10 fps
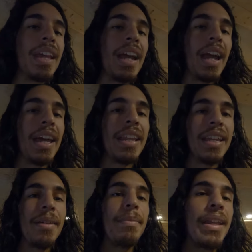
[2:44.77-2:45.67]
and
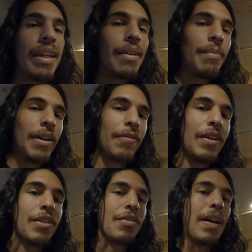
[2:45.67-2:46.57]
in a minute my
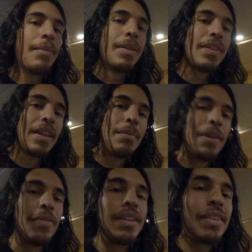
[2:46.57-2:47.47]
friend Travis and
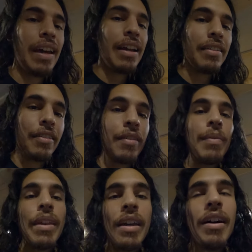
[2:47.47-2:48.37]
my friend Tyler,
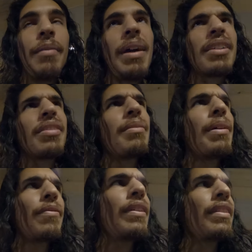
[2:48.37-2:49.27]
um, actually
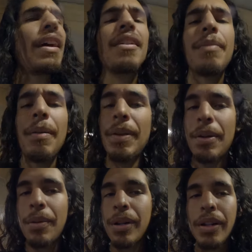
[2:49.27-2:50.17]
my friend Tyler might be
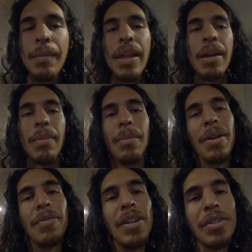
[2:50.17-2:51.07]
at work, but
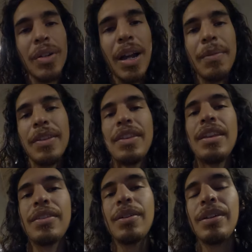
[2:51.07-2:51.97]
my friend Travis
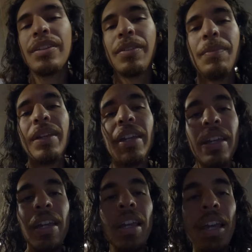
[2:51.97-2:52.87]
is going to
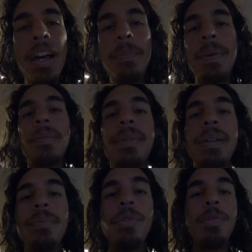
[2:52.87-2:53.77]
be helping
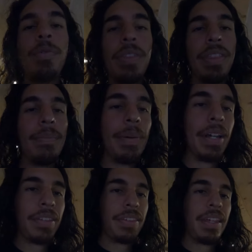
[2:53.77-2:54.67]
me move the
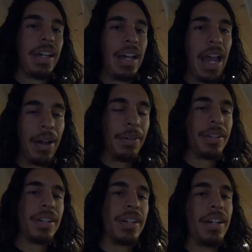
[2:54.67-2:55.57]
bus out
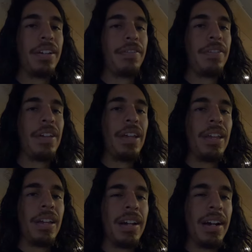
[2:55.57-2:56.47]
of
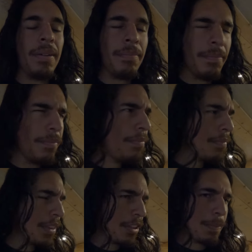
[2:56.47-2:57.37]
um,
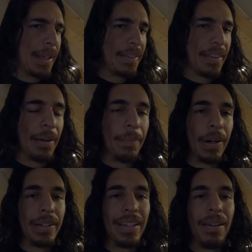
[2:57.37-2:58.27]
this place that I'm
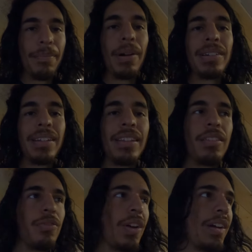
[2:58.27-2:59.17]
parked at. I'm parked at
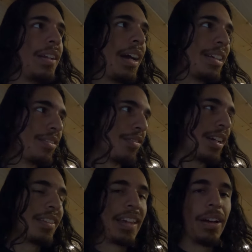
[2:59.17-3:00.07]
this very nice
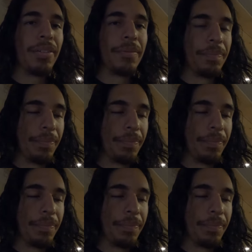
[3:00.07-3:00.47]
friend's house.